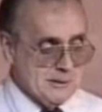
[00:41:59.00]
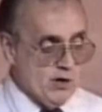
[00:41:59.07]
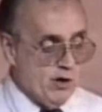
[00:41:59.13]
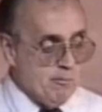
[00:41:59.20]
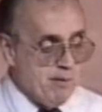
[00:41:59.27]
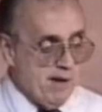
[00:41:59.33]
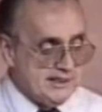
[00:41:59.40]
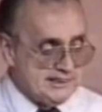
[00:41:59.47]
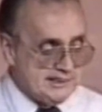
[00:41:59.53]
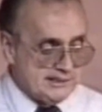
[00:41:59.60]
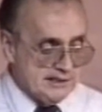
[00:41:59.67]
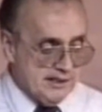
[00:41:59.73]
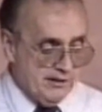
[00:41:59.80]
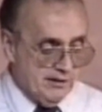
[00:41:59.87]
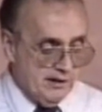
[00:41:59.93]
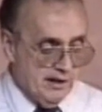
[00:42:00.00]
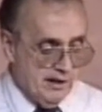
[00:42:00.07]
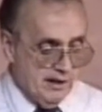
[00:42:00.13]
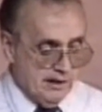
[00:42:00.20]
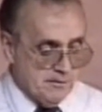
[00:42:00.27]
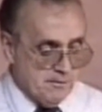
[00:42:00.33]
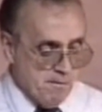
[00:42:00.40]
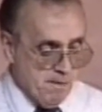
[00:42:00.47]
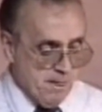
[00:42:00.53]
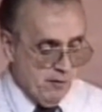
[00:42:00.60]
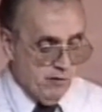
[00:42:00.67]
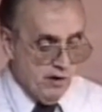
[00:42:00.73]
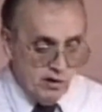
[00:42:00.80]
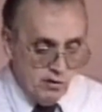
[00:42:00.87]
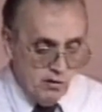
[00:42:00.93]
Go to page 609,
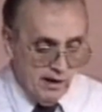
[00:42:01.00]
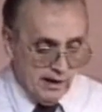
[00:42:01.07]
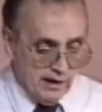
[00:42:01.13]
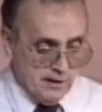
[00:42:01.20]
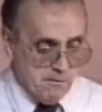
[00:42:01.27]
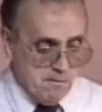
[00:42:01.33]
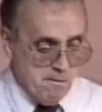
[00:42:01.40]
real quick.